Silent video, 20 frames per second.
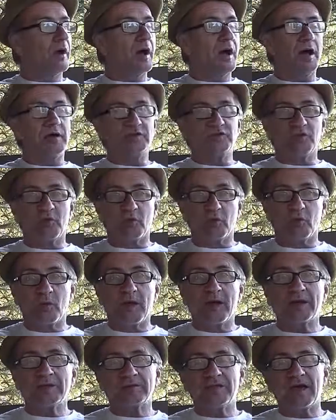a
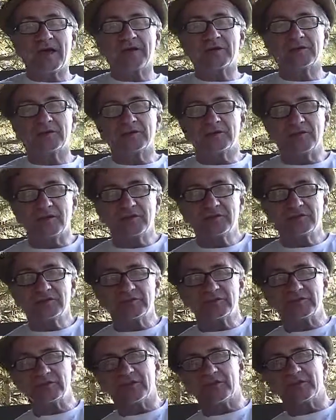direct
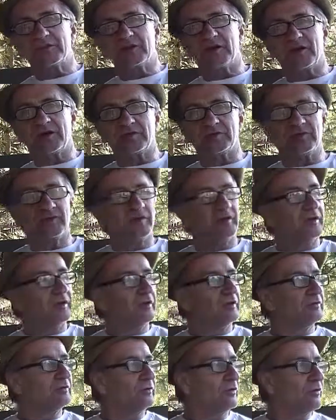accusation. I thought,
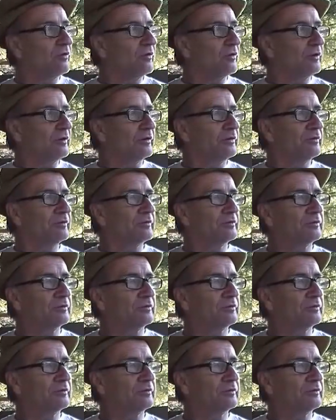Lord,